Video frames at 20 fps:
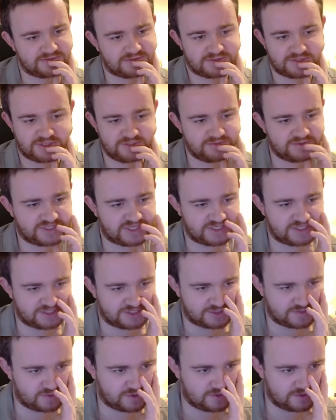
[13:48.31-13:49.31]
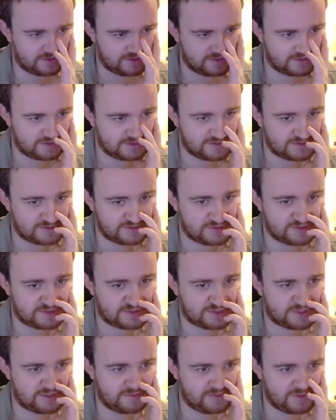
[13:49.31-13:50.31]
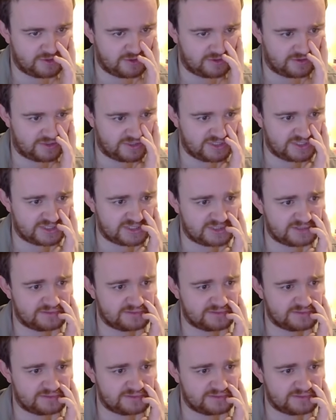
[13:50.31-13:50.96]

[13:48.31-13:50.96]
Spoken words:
Nope, takes this one. Okay, Marguerite.